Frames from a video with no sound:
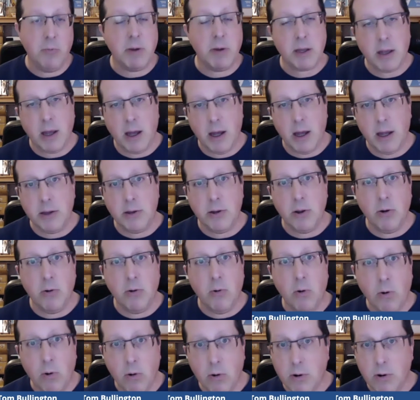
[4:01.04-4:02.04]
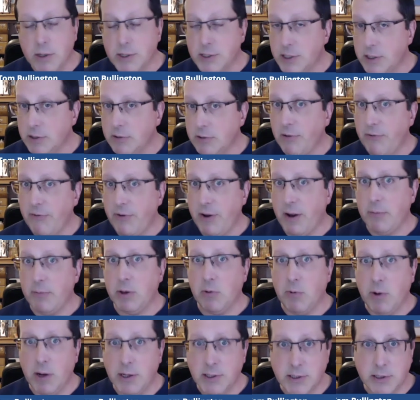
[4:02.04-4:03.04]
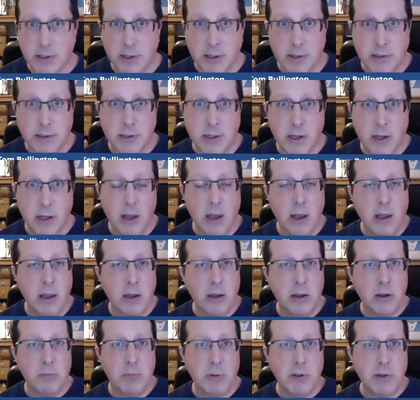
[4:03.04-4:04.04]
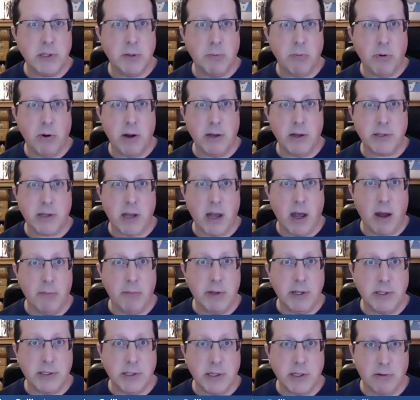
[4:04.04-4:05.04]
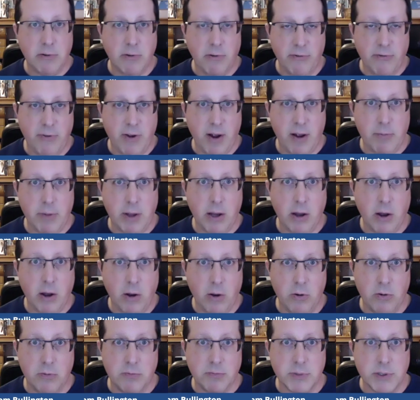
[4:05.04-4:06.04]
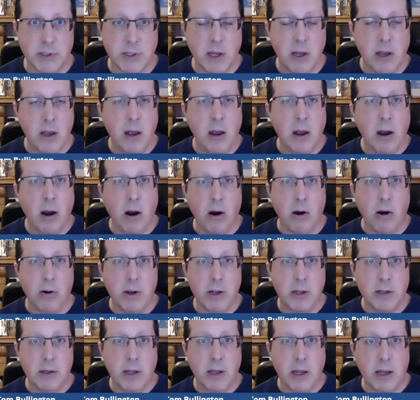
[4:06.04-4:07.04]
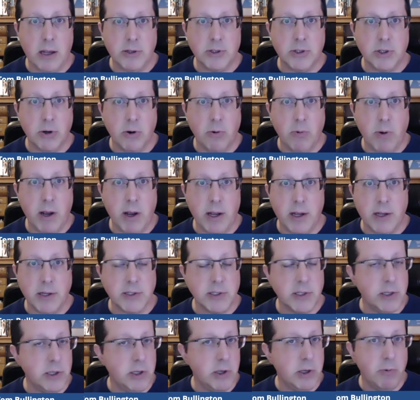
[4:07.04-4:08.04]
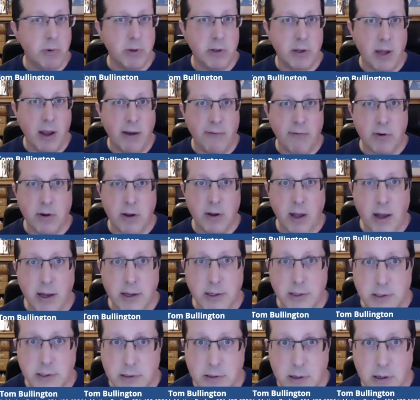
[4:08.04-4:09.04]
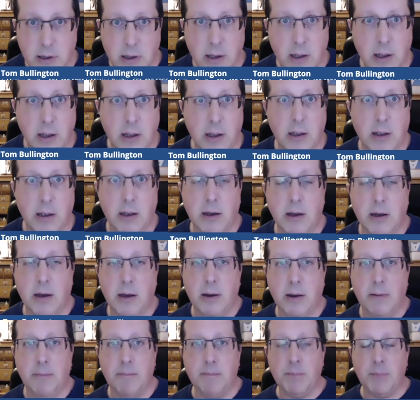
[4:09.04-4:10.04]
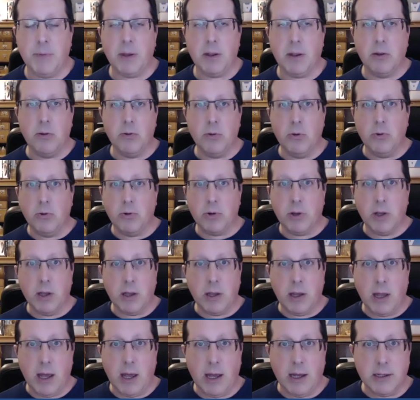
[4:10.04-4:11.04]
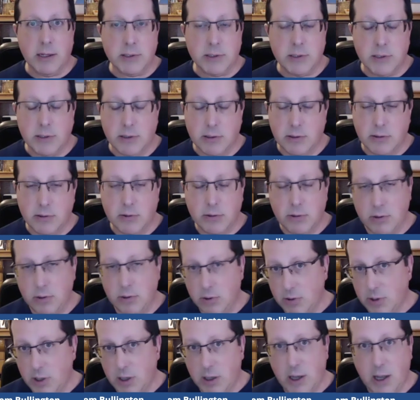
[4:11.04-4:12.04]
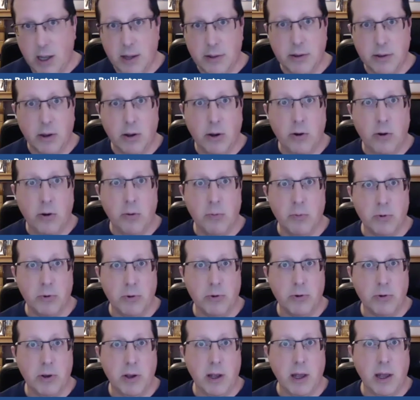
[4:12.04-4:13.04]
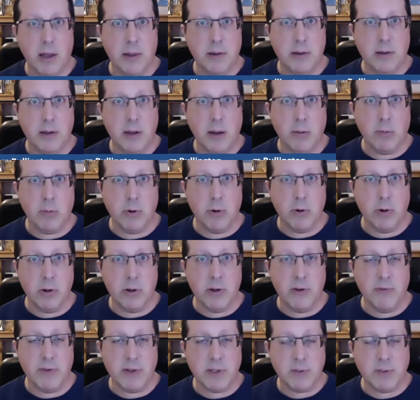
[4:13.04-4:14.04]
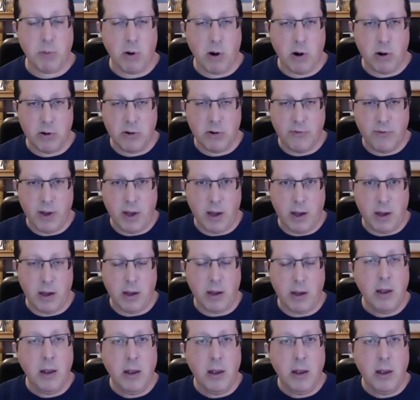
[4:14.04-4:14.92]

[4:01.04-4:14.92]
a condo, or a single family residence, you'd be surprised how many single family homes are in HOAs, and you would never guess. Um, looking at the home or looking at the neighborhood, if it's part of a